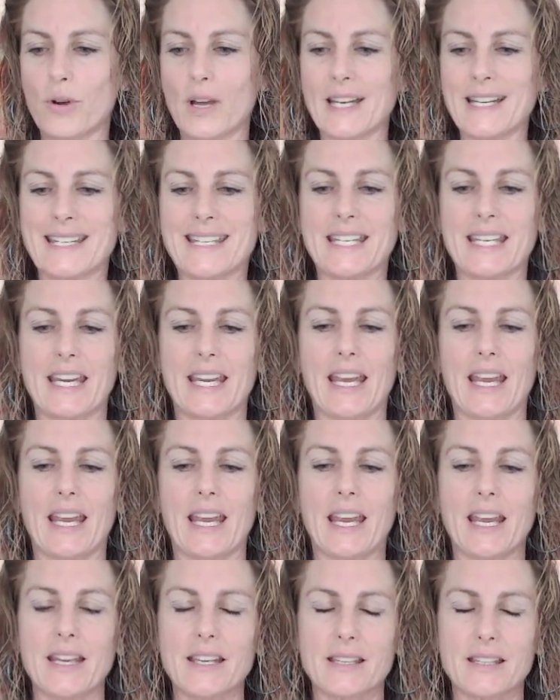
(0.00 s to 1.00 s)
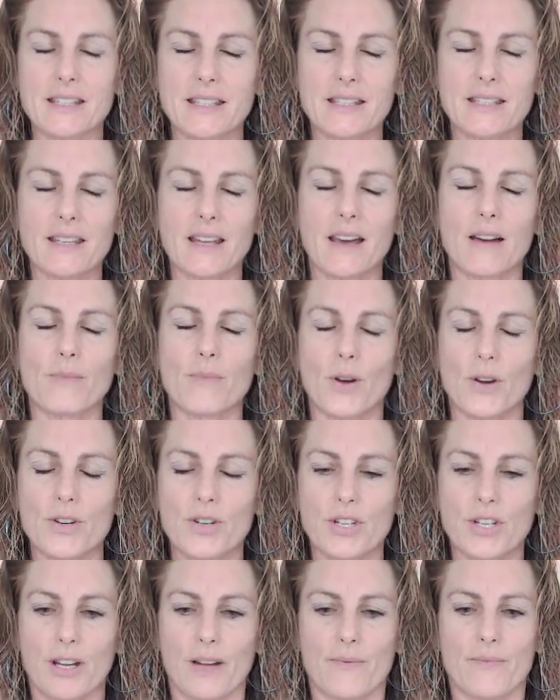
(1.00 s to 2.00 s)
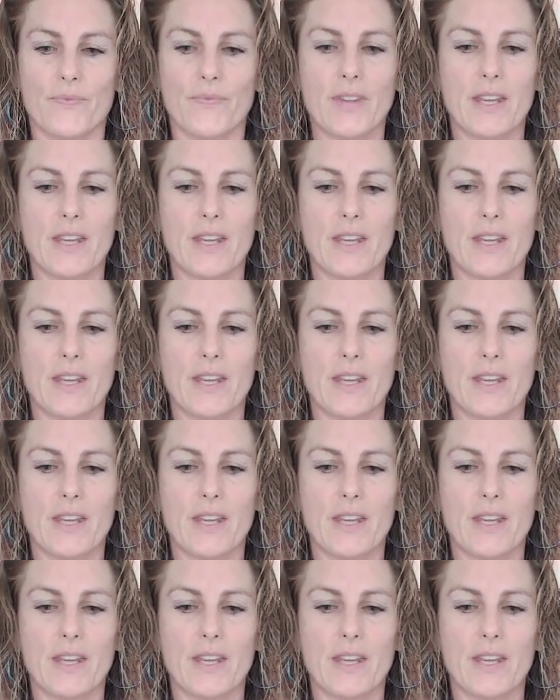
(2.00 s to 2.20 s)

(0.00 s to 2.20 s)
intense emotion